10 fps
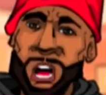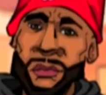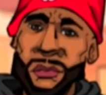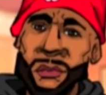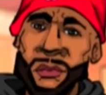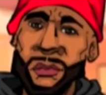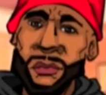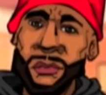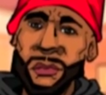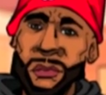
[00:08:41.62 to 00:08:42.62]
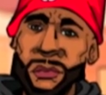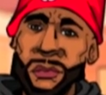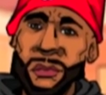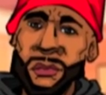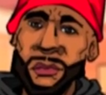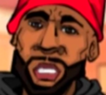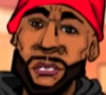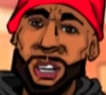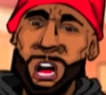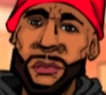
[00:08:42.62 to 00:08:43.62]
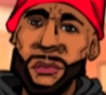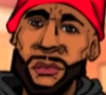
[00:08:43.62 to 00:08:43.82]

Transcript: here we are. Yeah. Well, uh,